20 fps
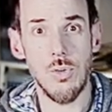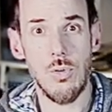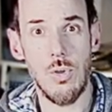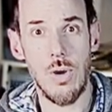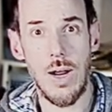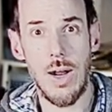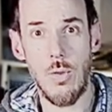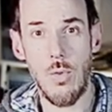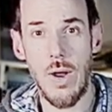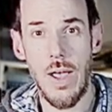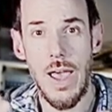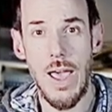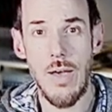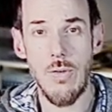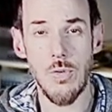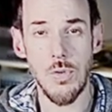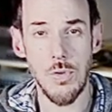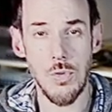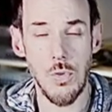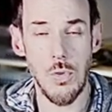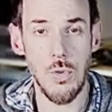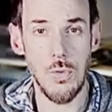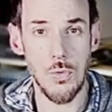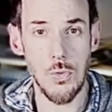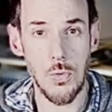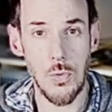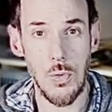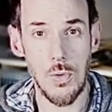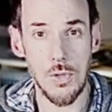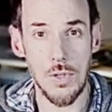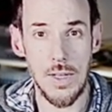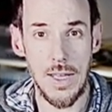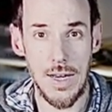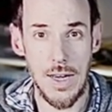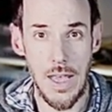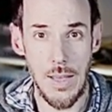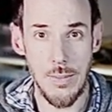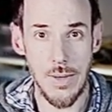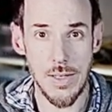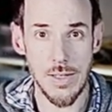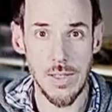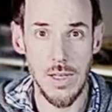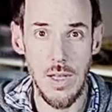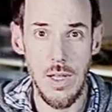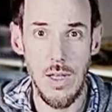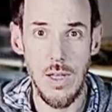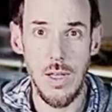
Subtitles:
or however you control the dynamics,